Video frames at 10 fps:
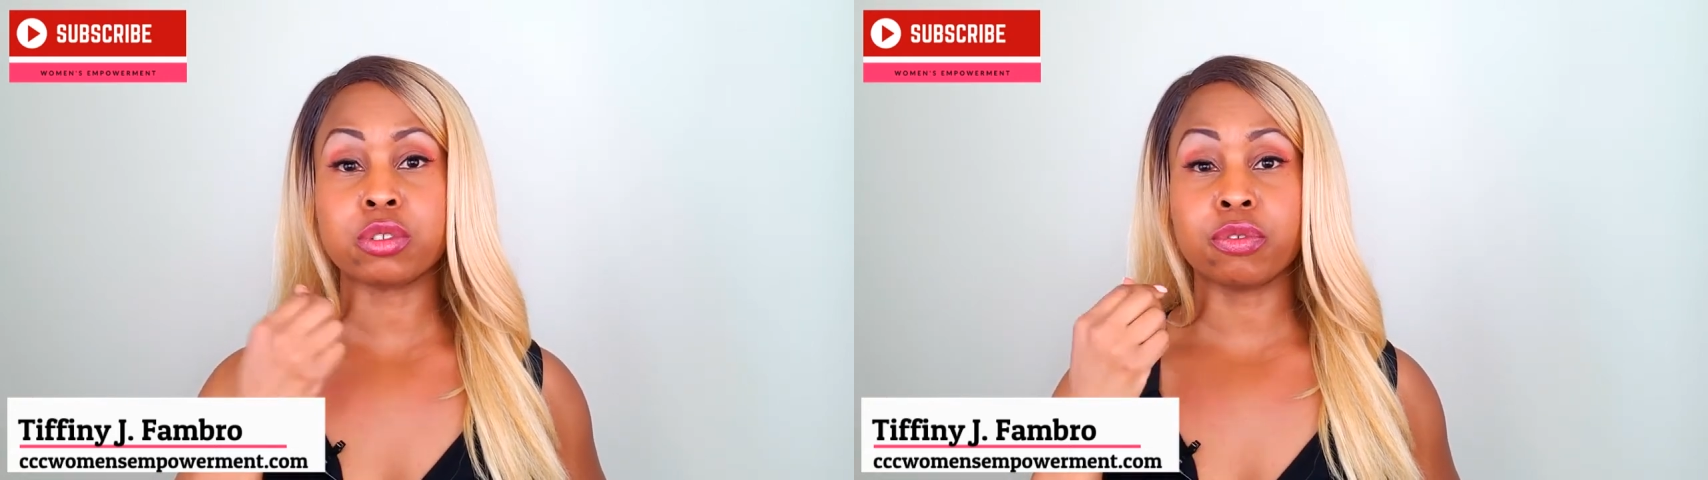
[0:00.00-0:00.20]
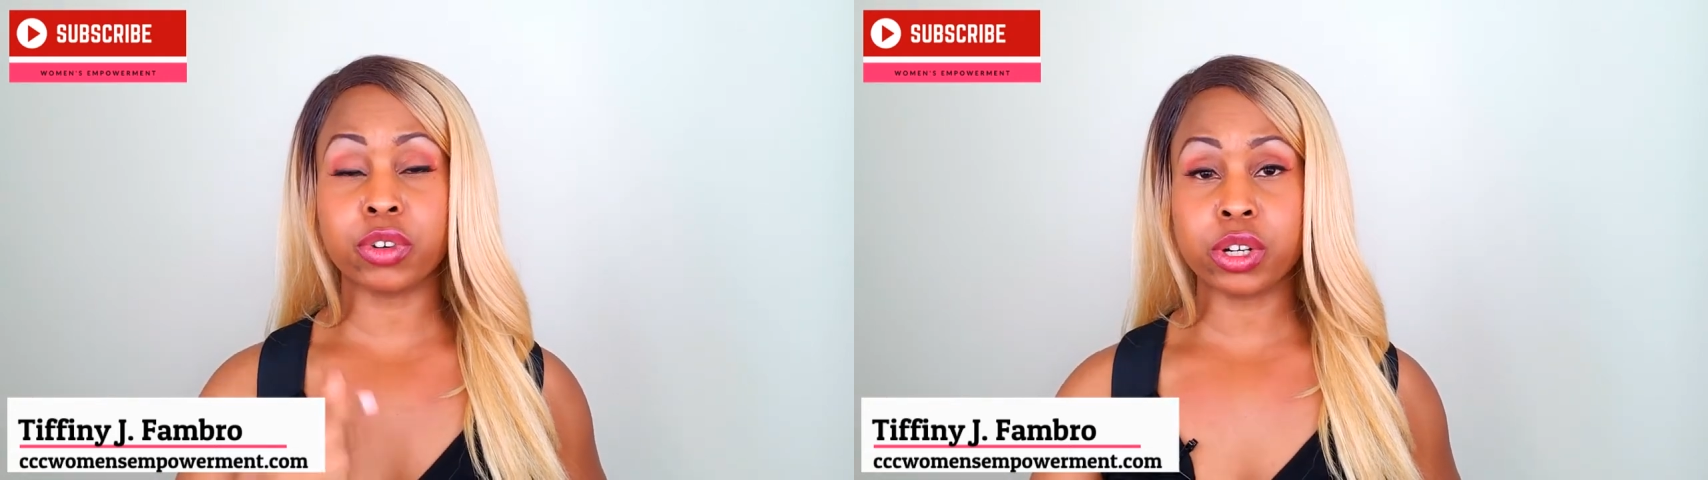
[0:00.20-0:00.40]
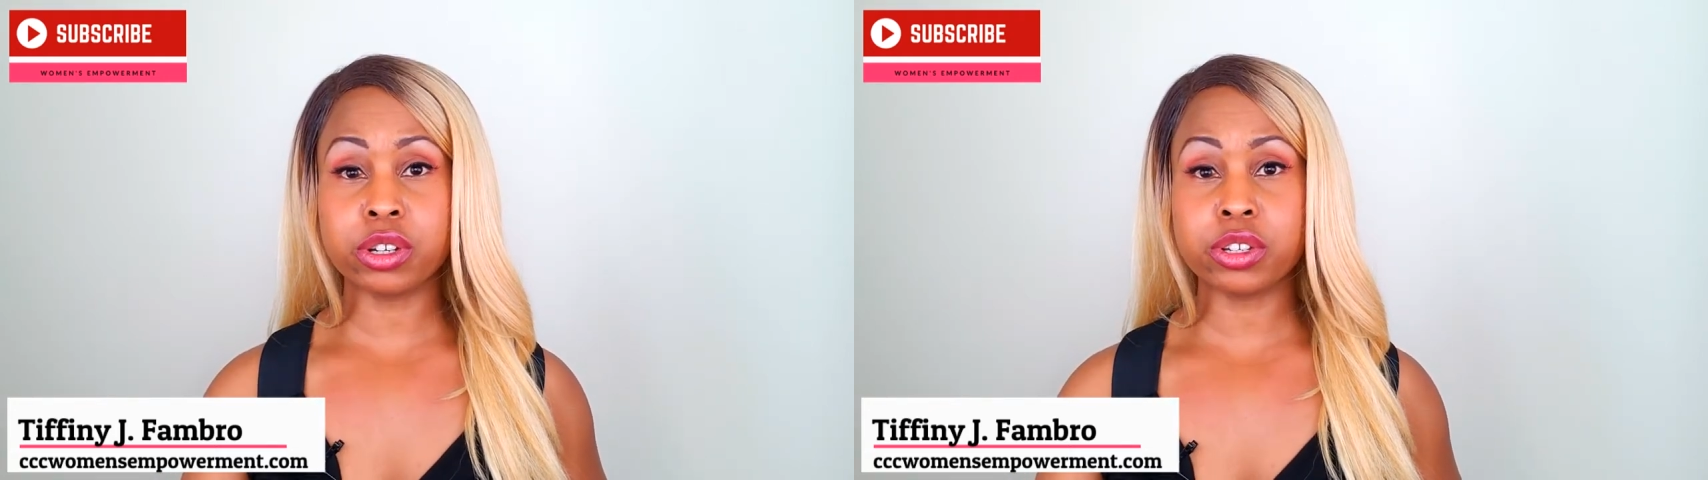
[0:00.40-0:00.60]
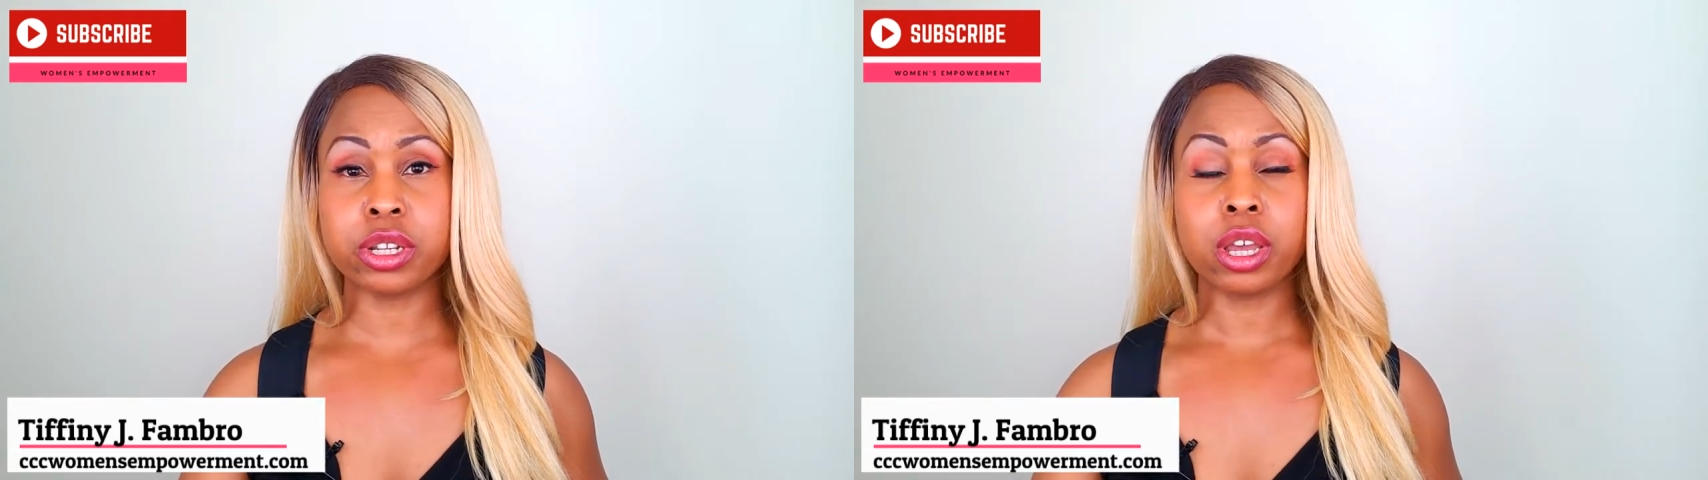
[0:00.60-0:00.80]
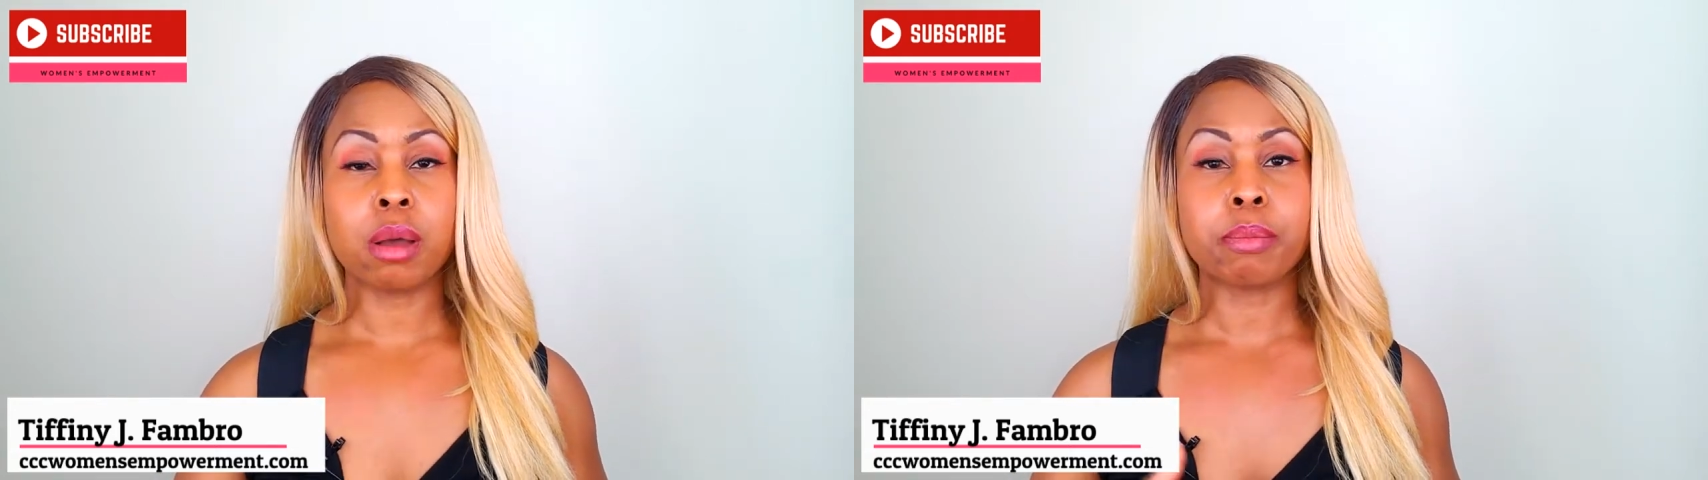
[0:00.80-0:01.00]
first
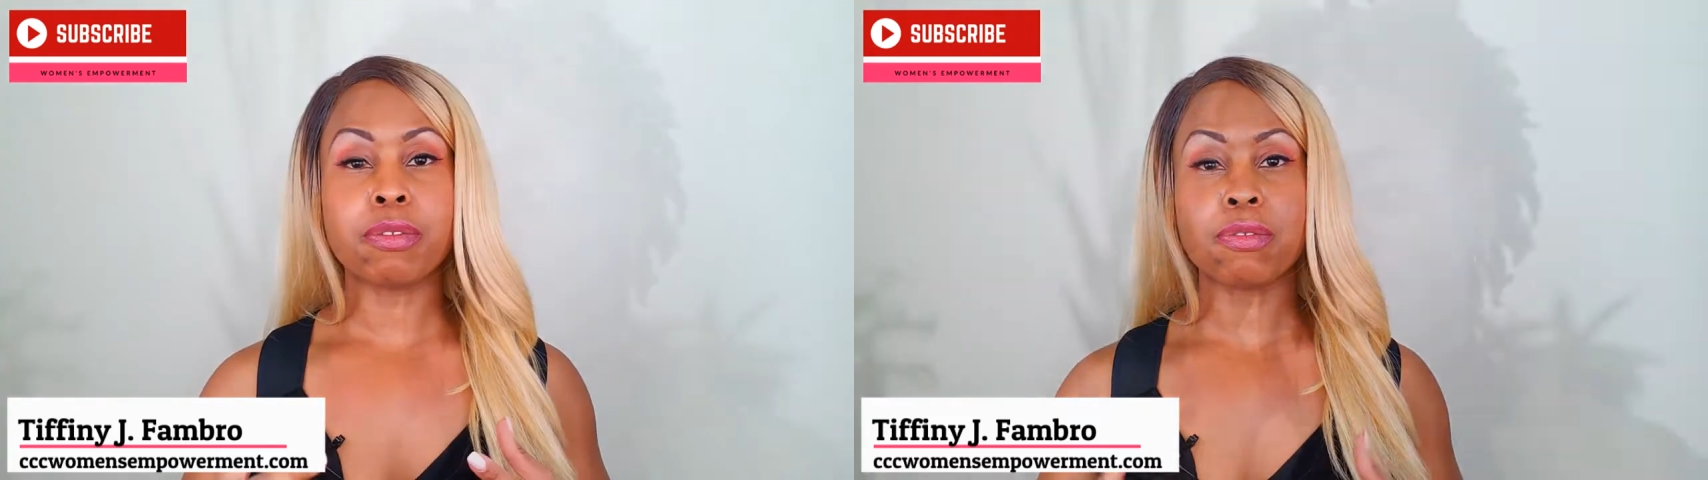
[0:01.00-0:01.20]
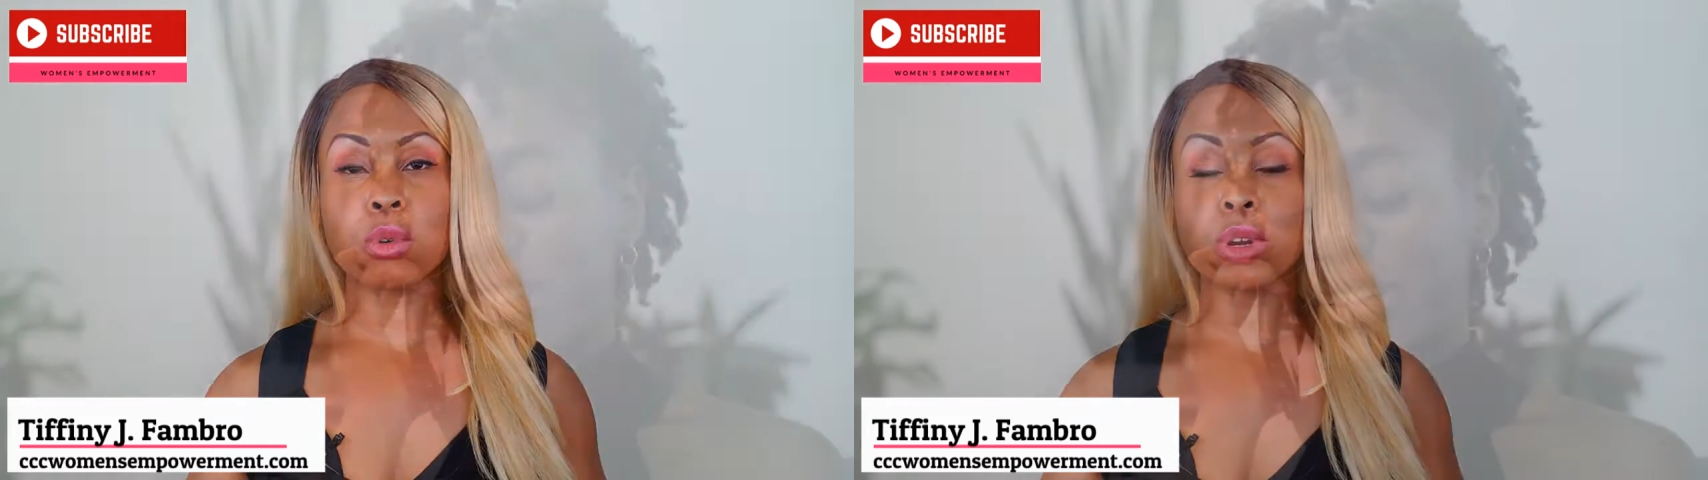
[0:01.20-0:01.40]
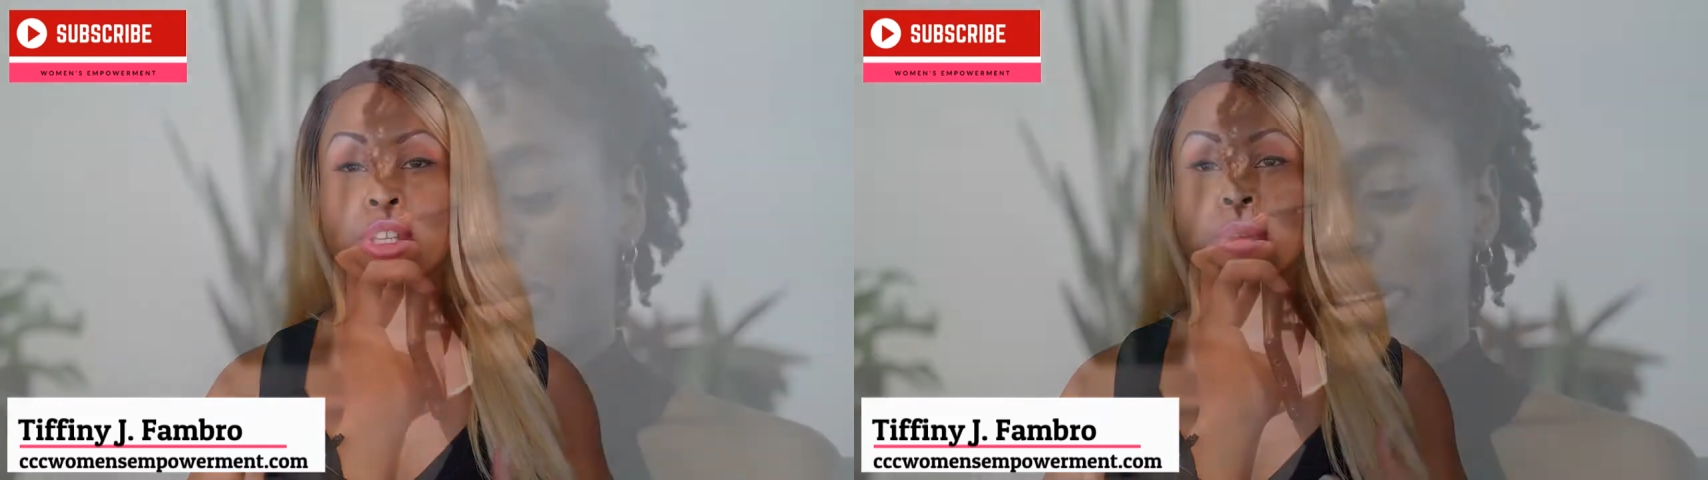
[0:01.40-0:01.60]
before you